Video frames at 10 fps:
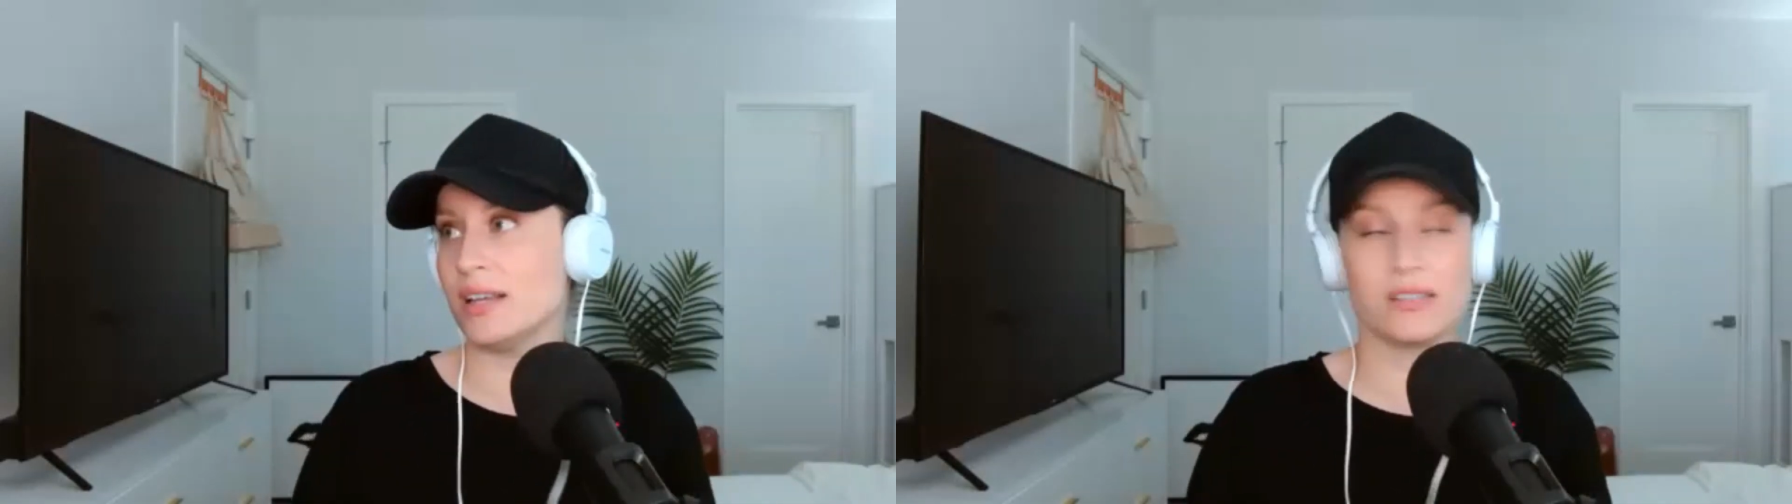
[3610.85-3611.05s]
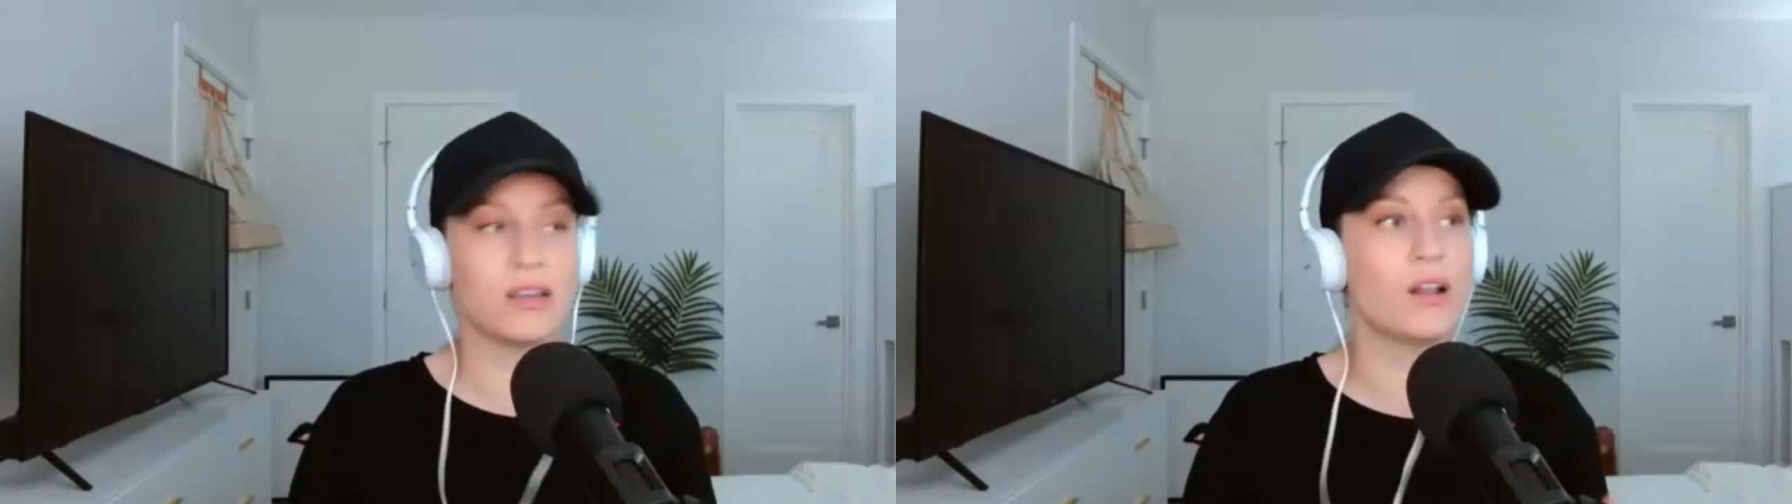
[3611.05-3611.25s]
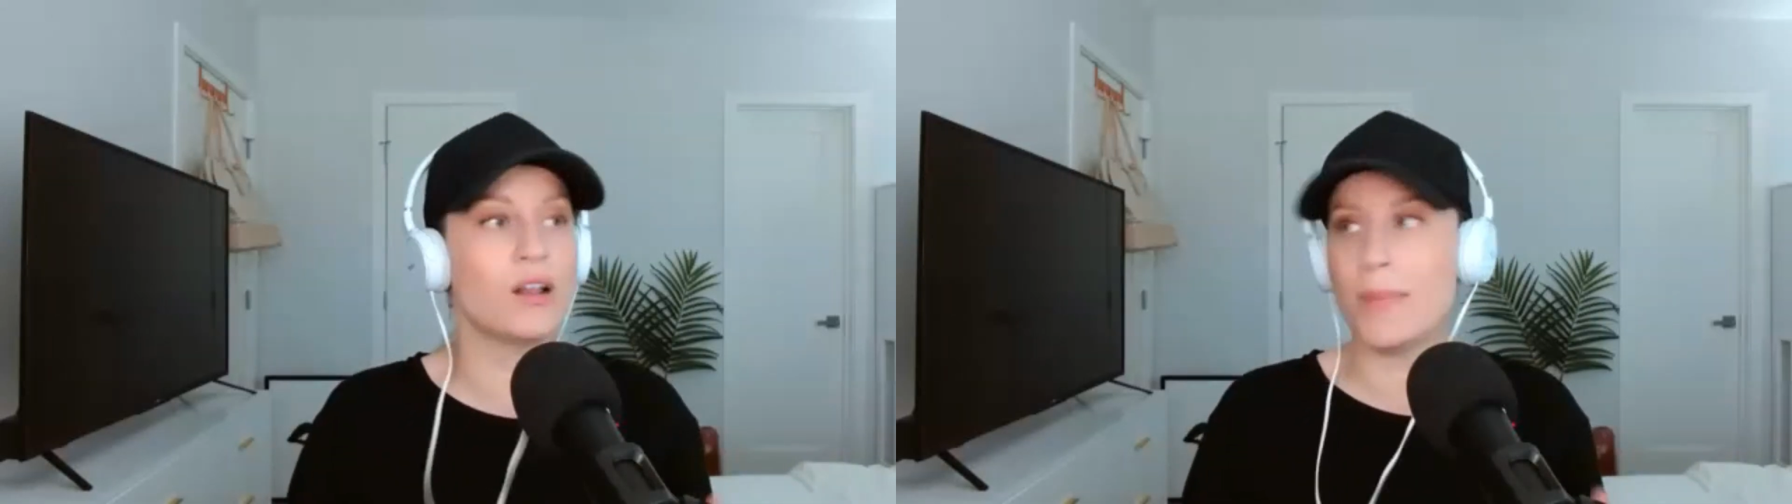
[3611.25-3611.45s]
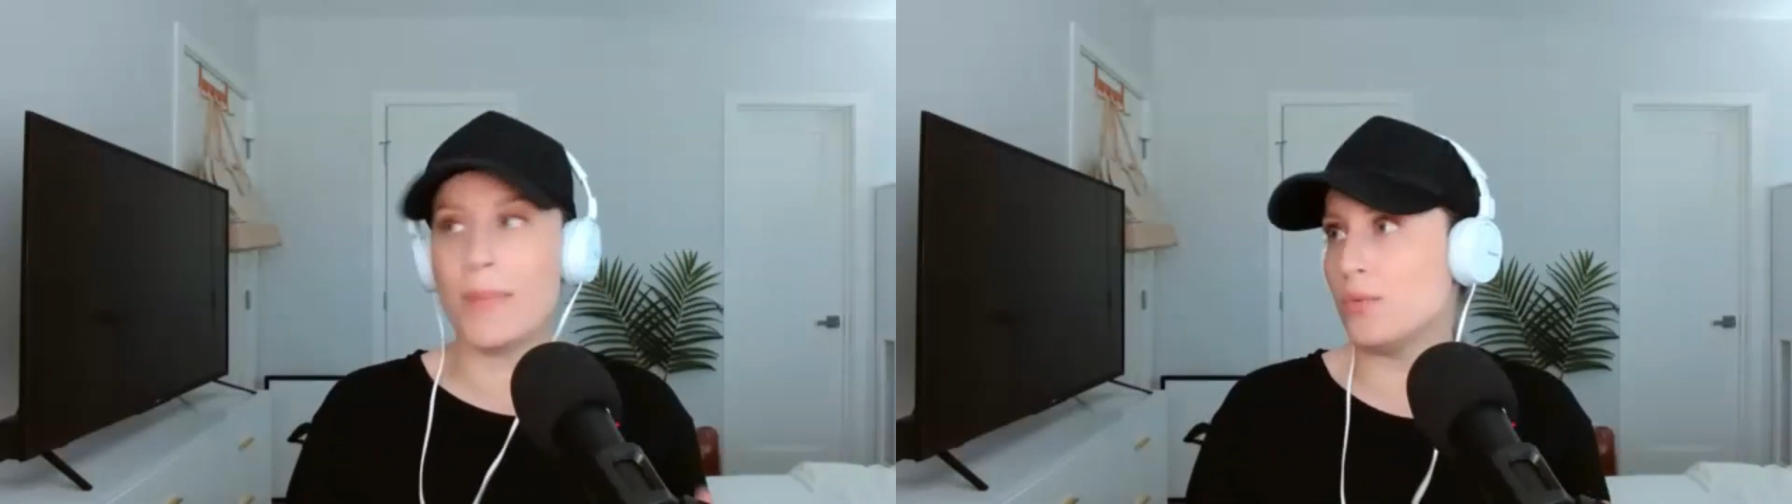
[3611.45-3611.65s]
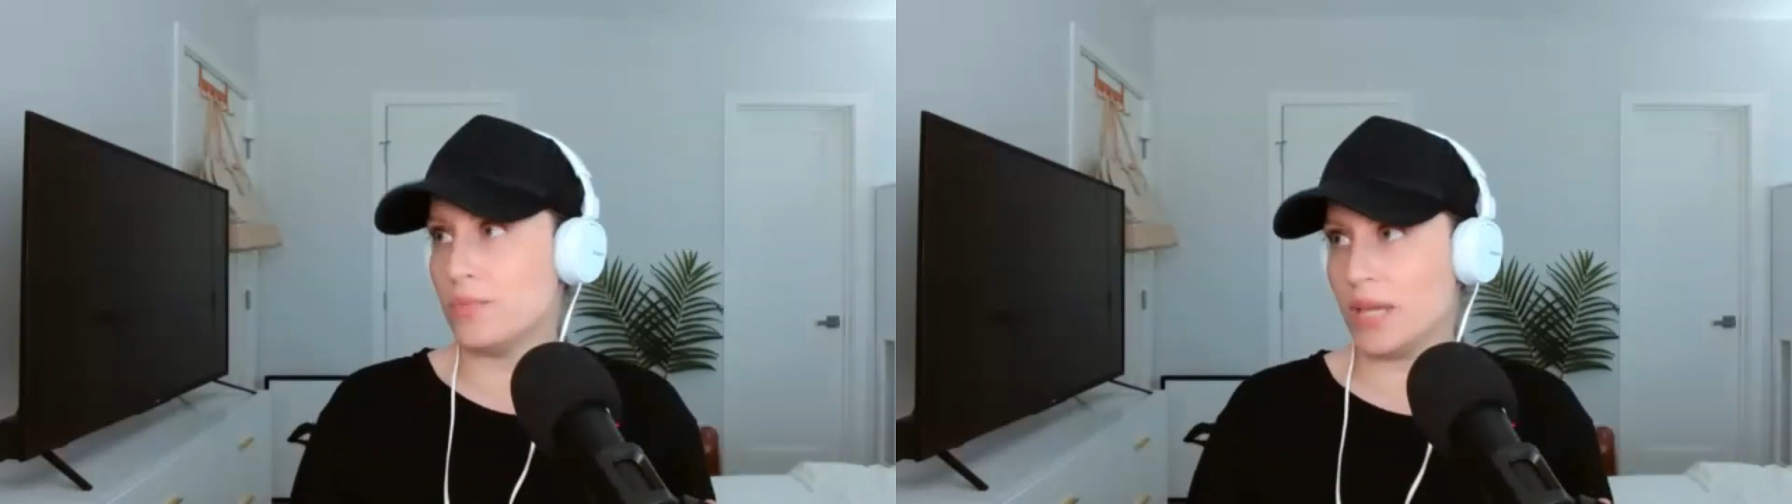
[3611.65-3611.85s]
and it's not all
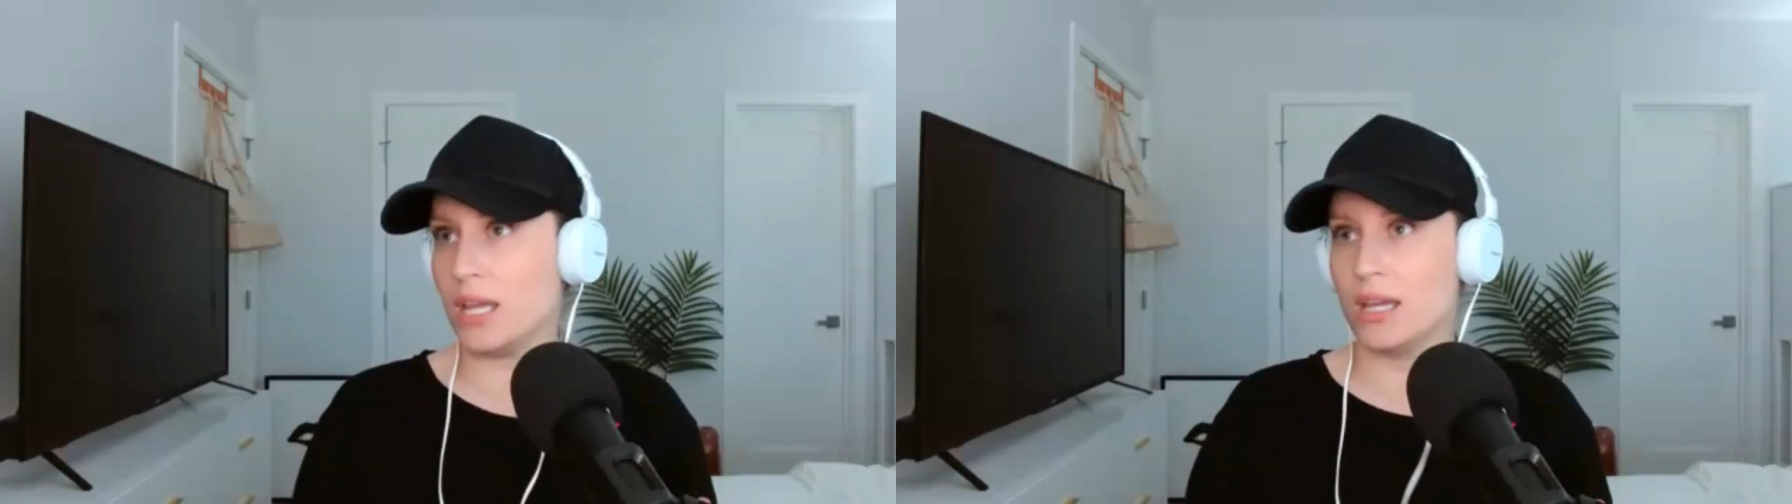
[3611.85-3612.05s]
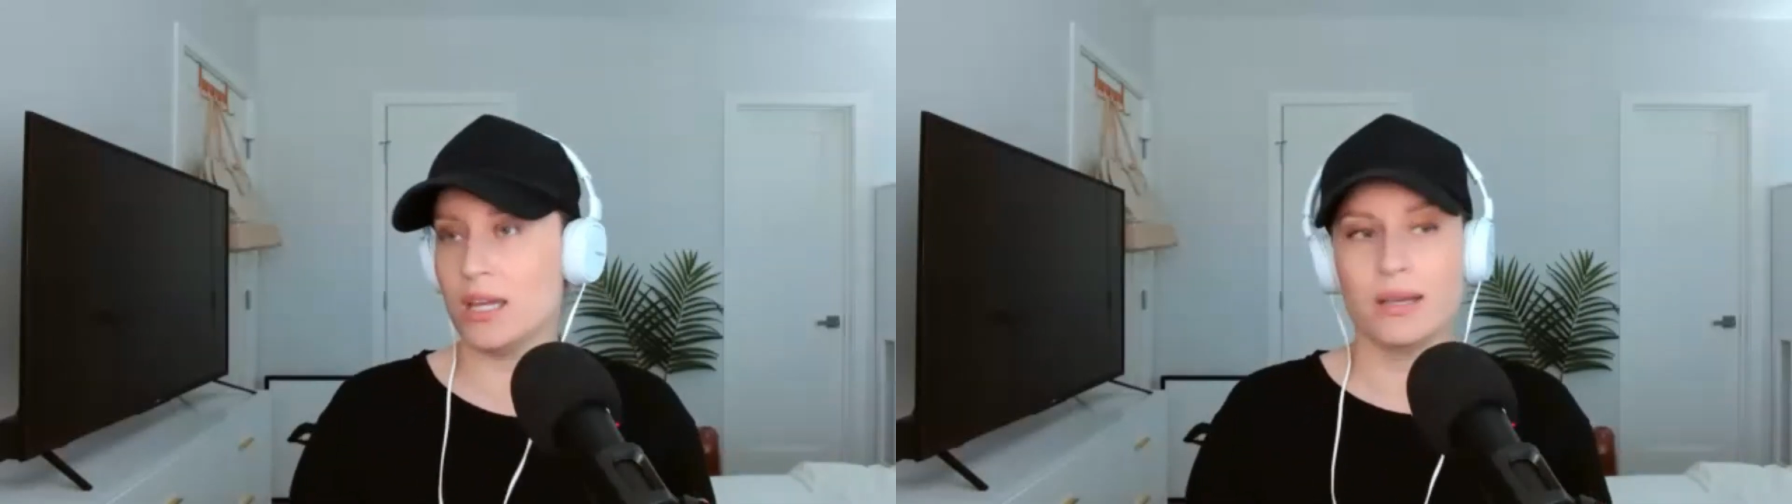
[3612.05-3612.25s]
about me.